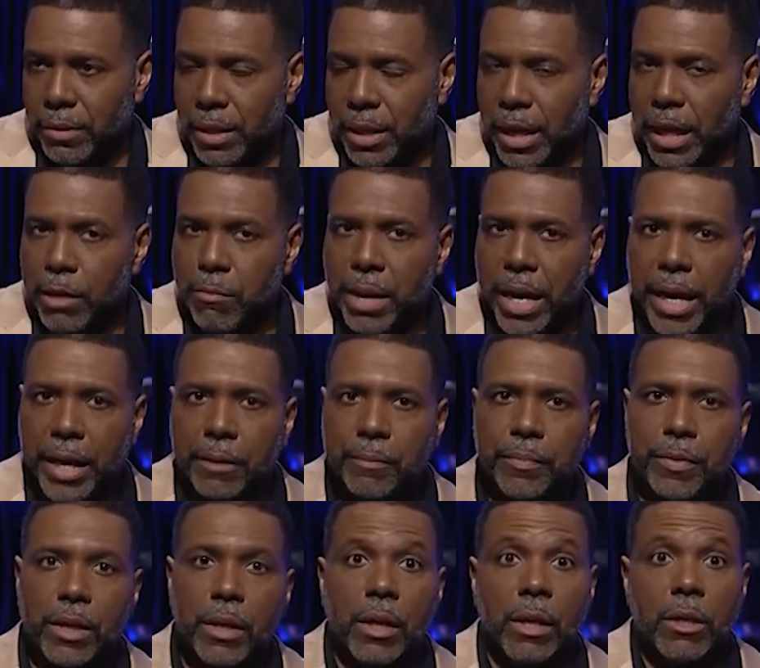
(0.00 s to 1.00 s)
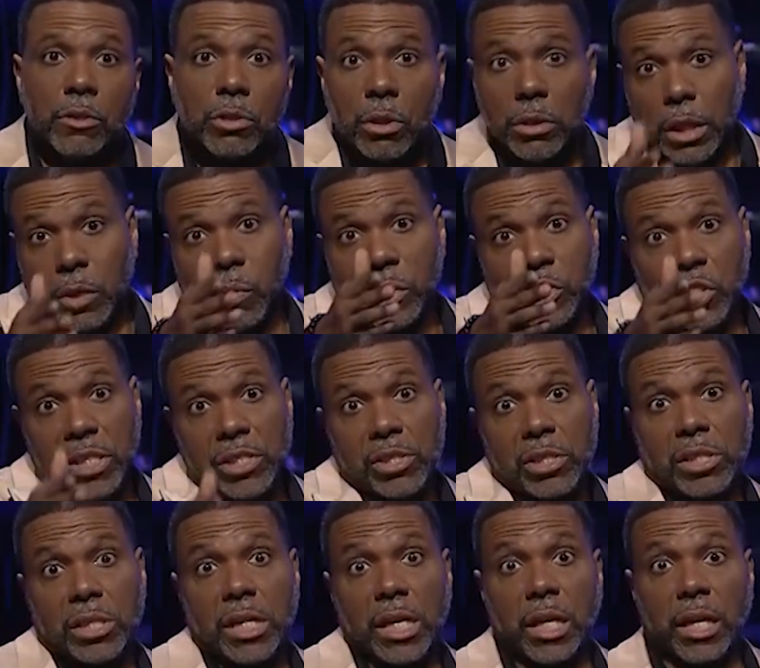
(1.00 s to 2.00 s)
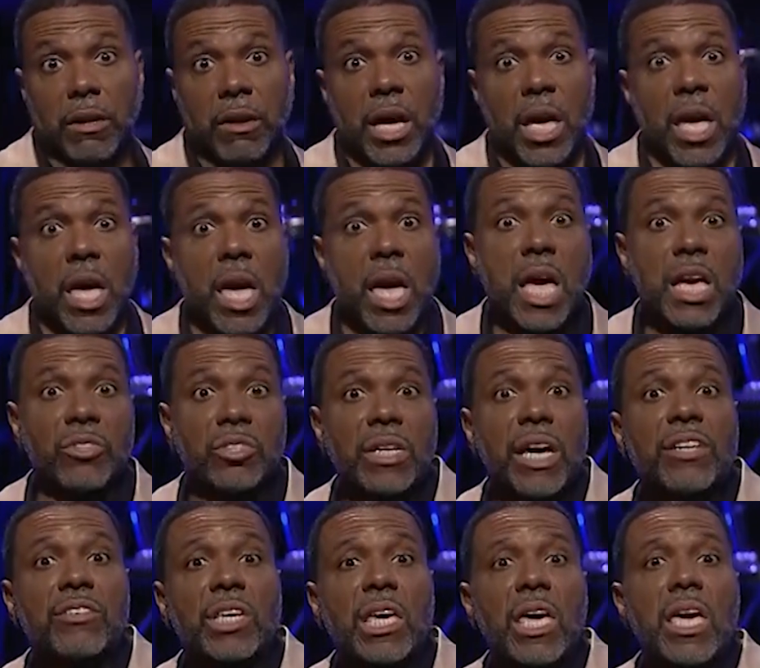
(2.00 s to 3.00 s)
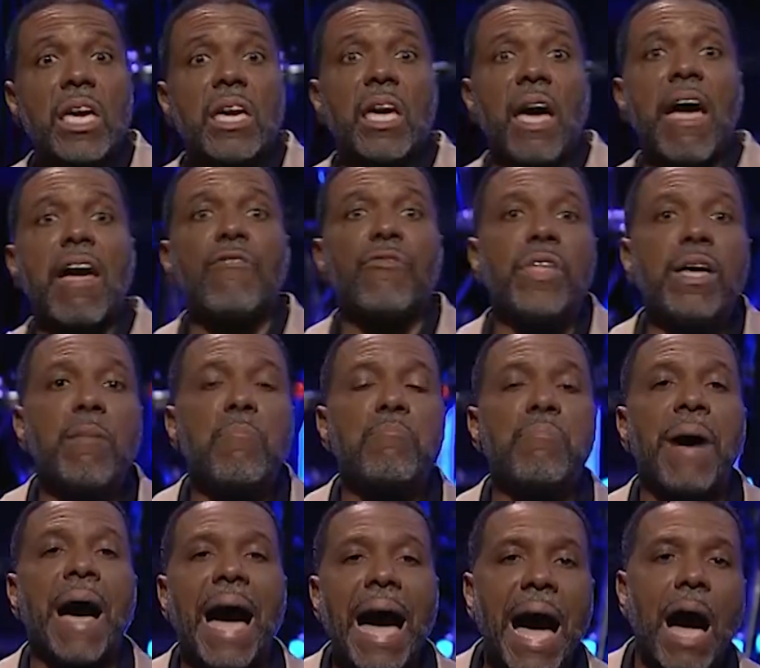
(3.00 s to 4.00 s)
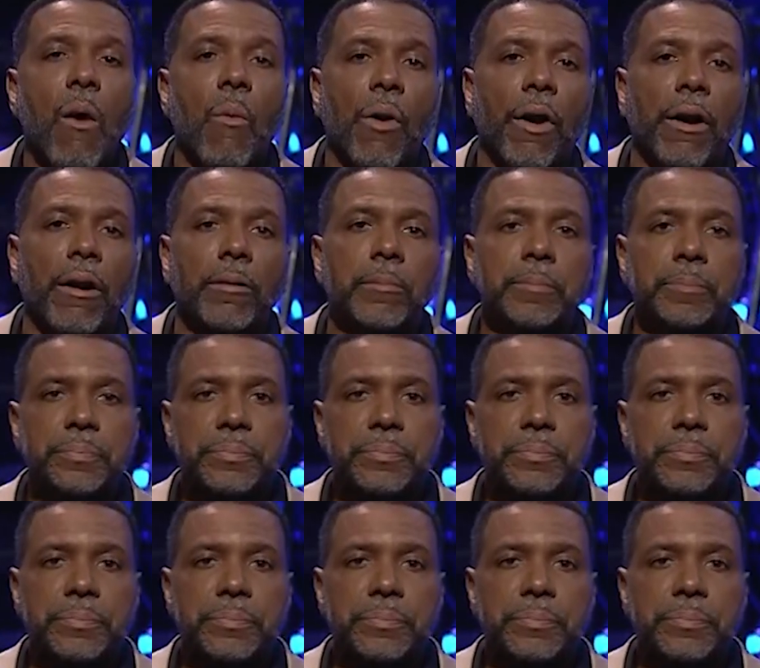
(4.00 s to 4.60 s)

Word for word: Amen. So look what Jesus said here. He says he gave them power